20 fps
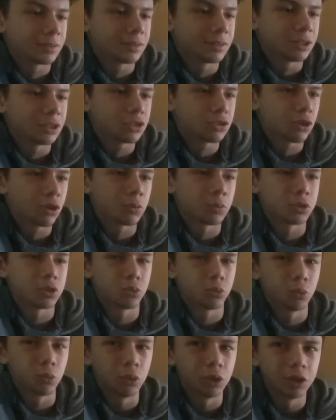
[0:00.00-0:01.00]
This car was
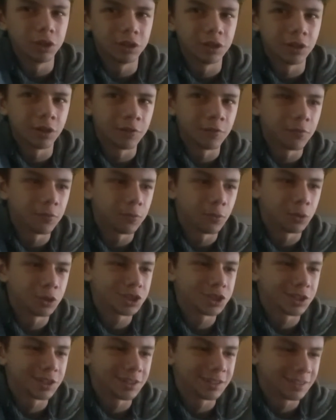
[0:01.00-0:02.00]
really
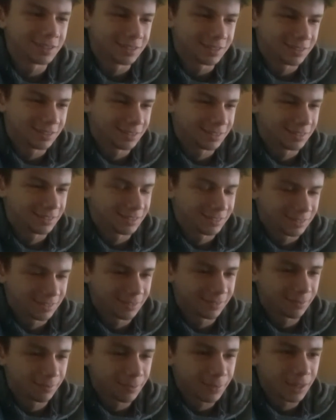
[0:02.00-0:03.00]
unfortunate.
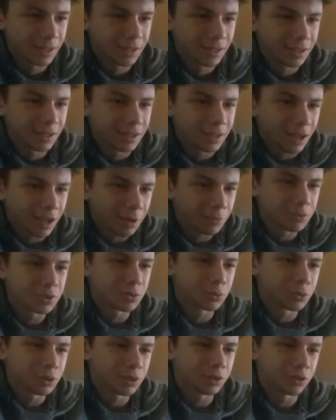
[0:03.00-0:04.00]
I was
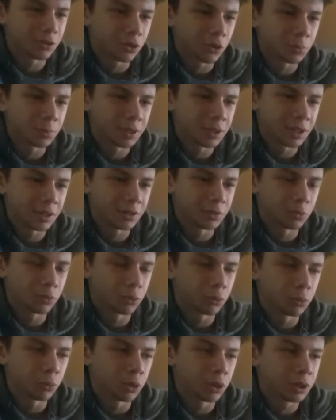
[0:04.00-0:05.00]
really hoping that it
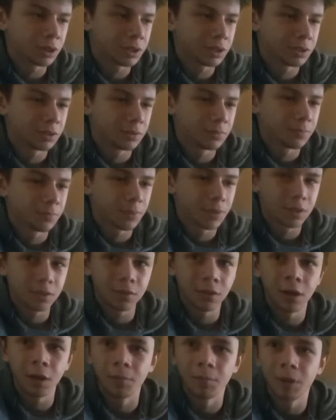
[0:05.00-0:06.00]
would work.
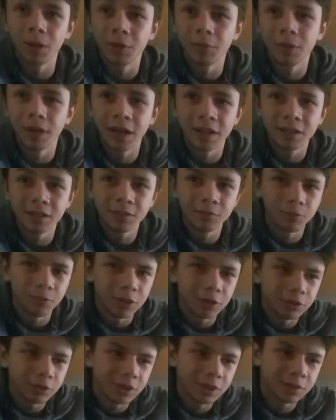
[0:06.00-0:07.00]
By the way, I didn't
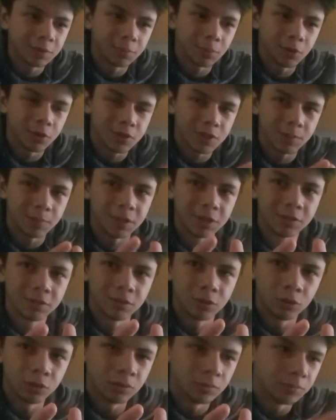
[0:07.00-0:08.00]
videotape the process of me
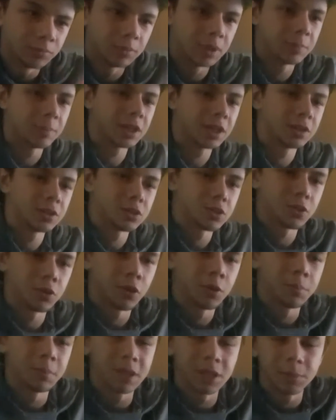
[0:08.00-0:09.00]
making this
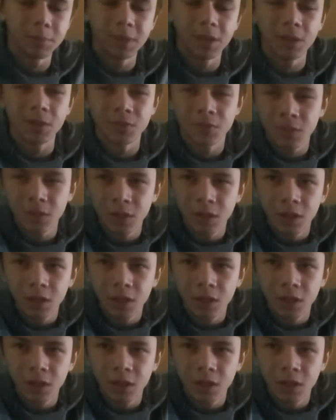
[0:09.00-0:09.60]
car, mainly because